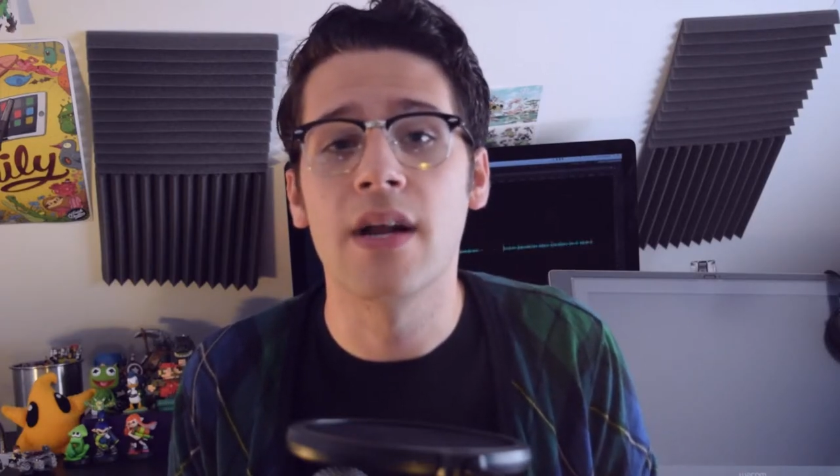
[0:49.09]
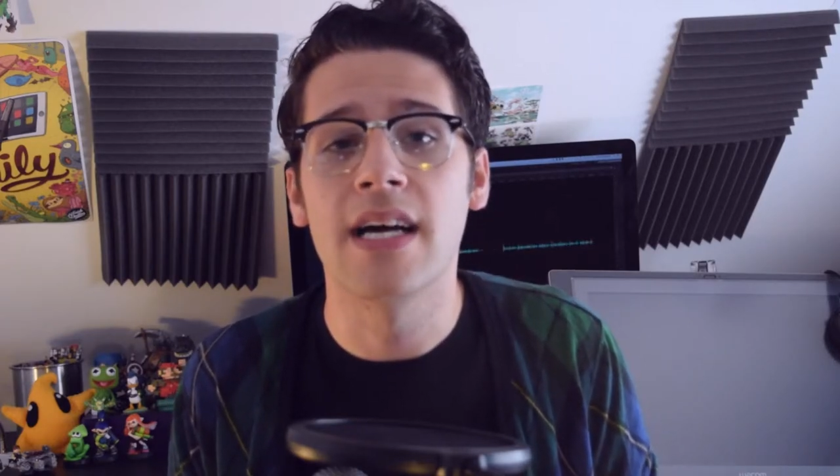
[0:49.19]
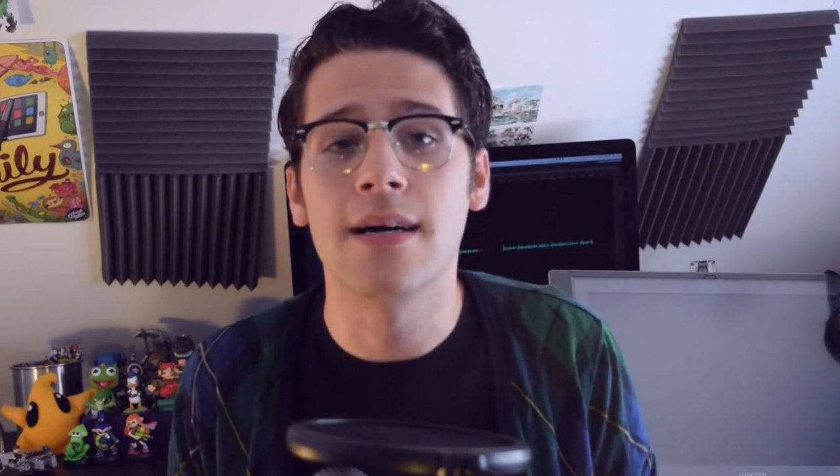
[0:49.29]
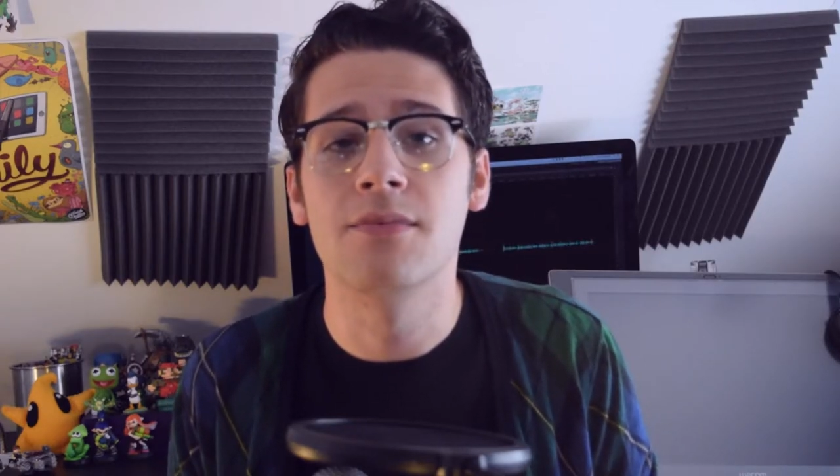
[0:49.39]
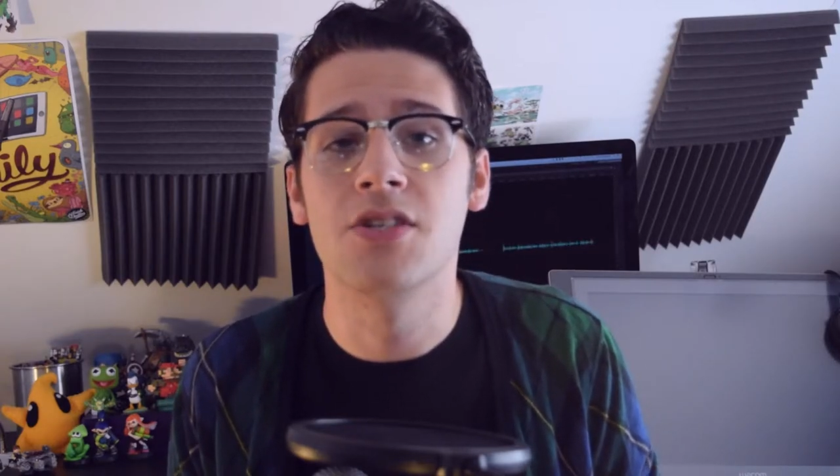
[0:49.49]
when
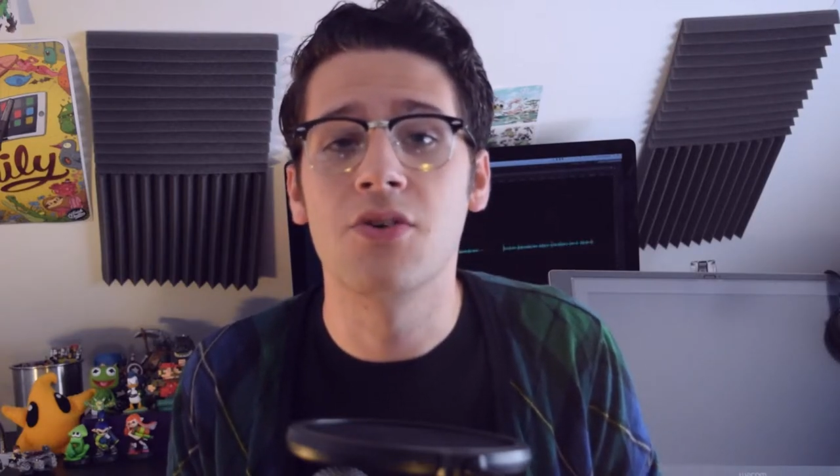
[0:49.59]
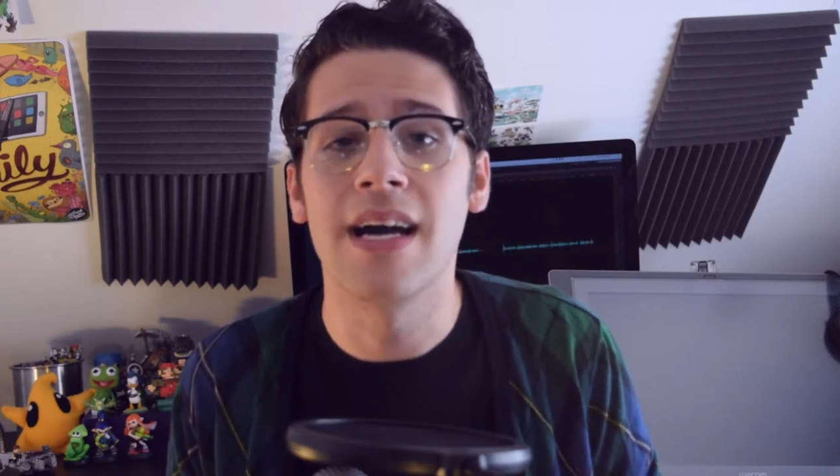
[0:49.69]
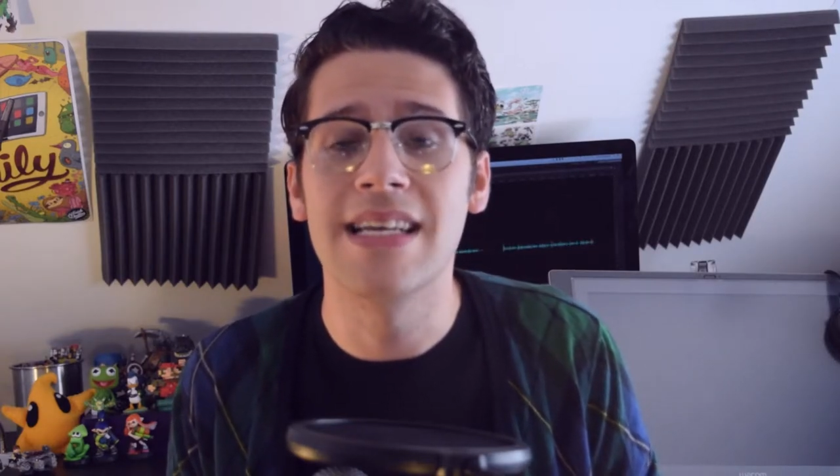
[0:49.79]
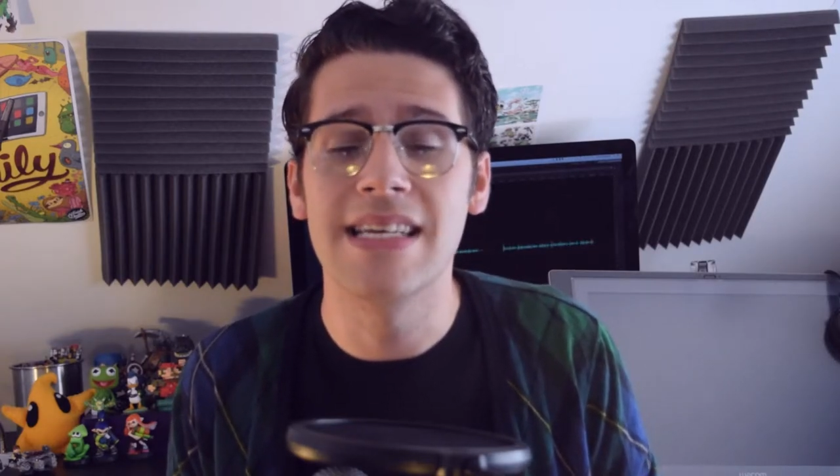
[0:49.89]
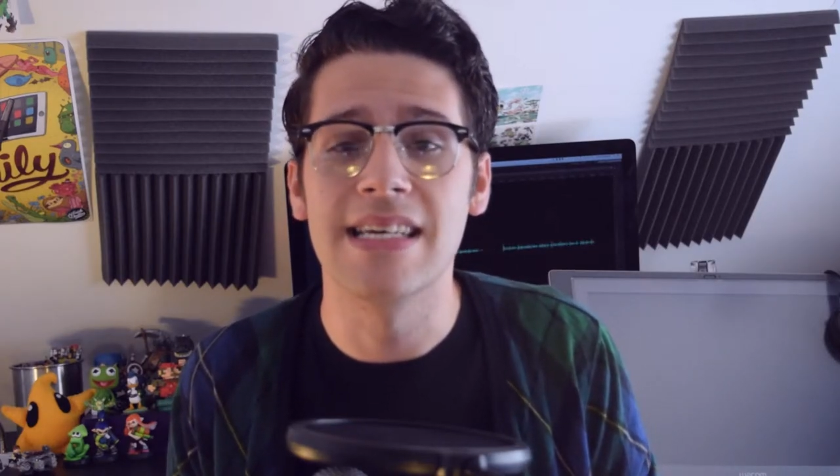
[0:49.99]
it comes to
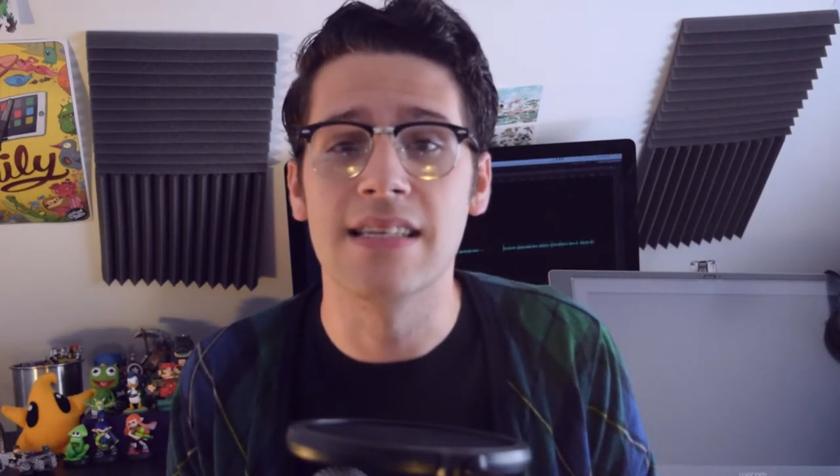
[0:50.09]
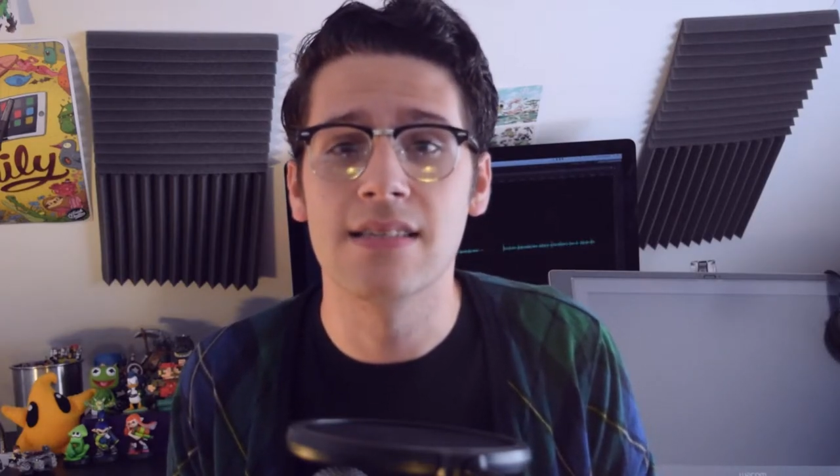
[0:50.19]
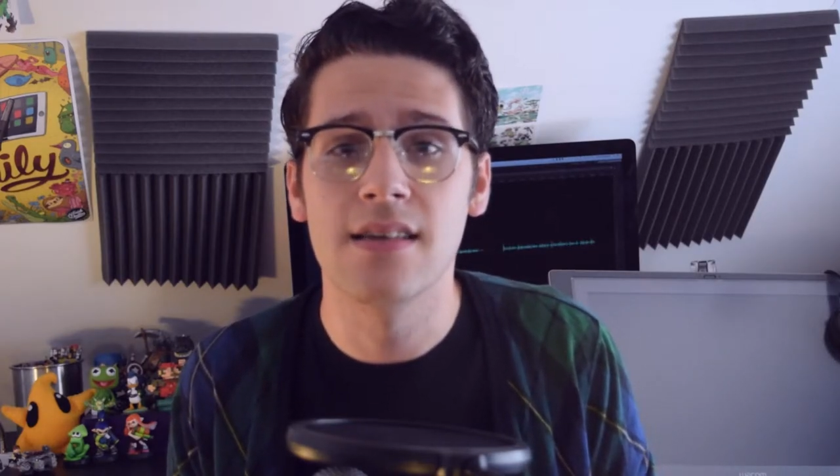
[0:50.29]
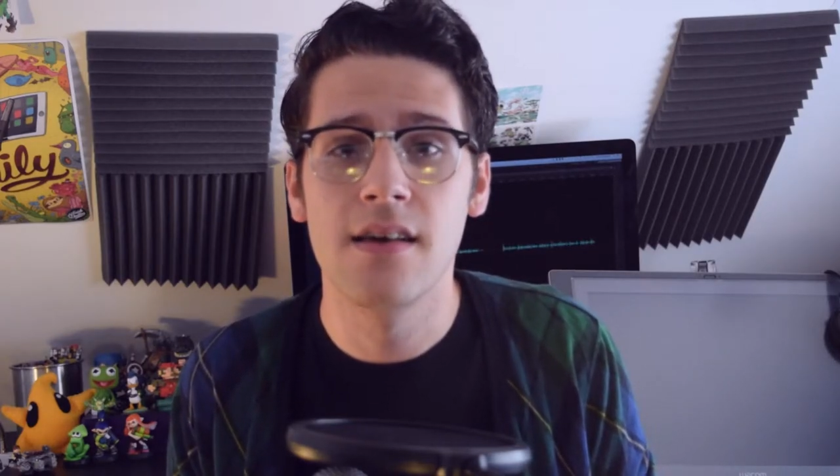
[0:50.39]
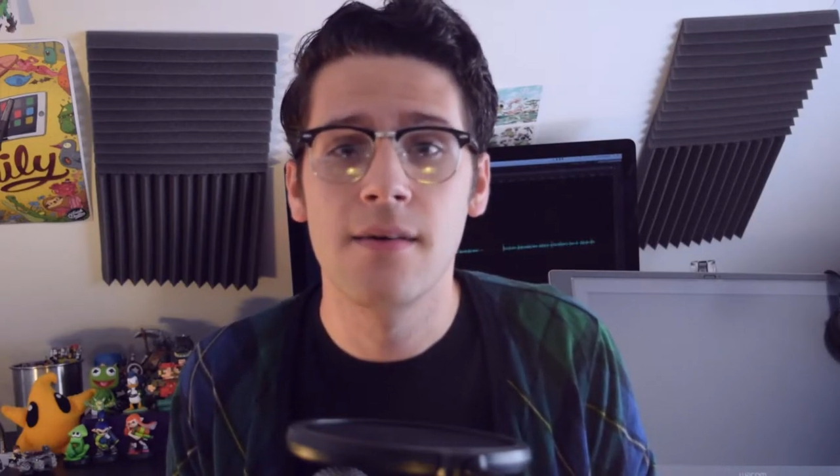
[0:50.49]

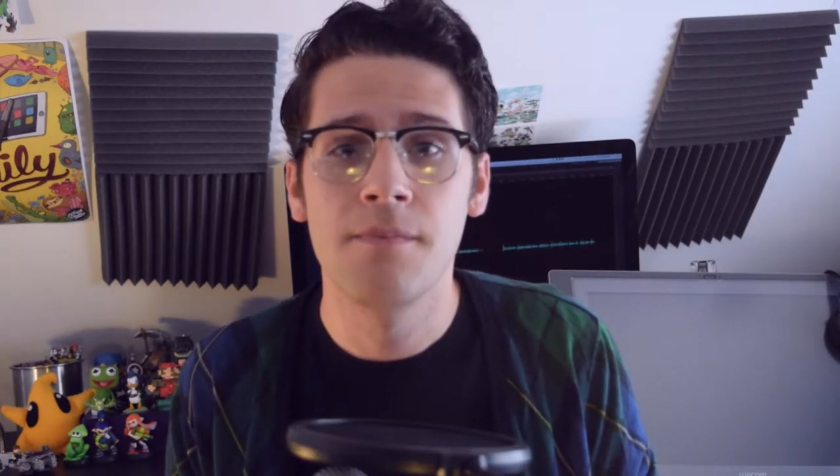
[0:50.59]
ideas.